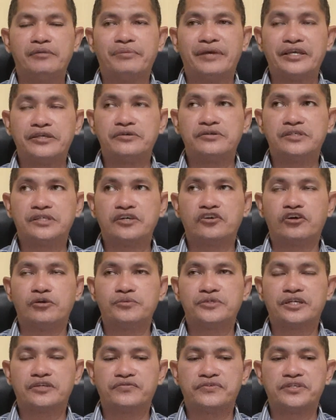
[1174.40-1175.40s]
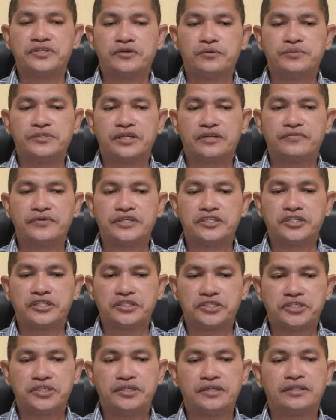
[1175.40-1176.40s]
by using
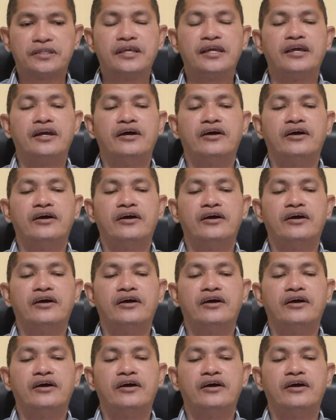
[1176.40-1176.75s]
observation sheet.